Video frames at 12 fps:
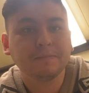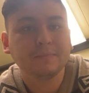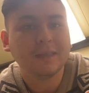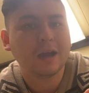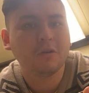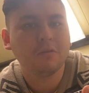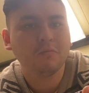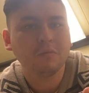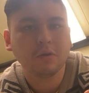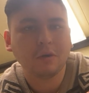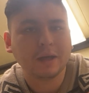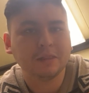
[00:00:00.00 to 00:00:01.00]
Now we
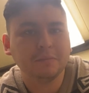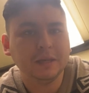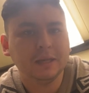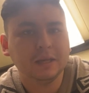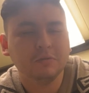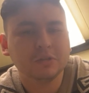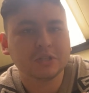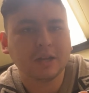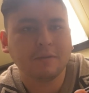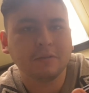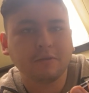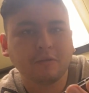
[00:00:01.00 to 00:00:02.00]
don't add the pinky, we just
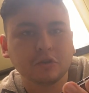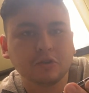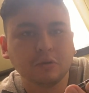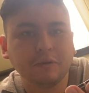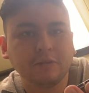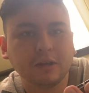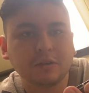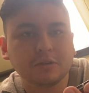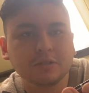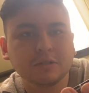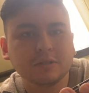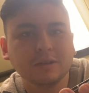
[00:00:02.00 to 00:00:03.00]
have the first three
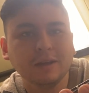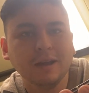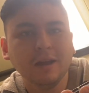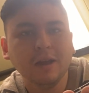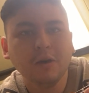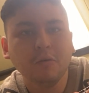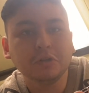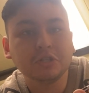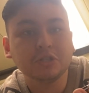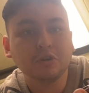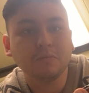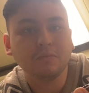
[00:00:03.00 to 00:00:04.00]
fingers, which
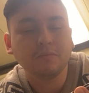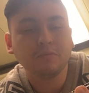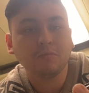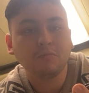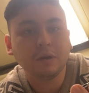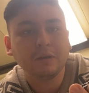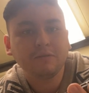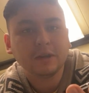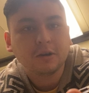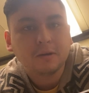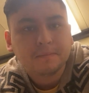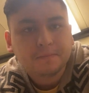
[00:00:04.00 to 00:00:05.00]
is your ring
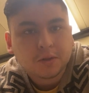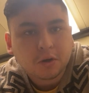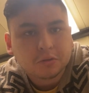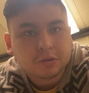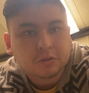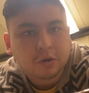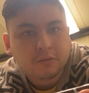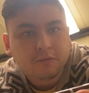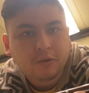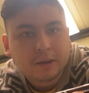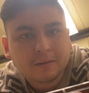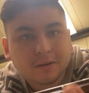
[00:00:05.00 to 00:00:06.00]
finger on the third
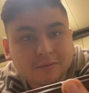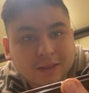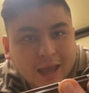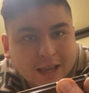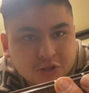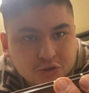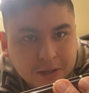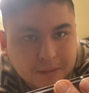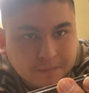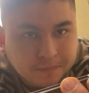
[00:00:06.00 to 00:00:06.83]
fret of the A string,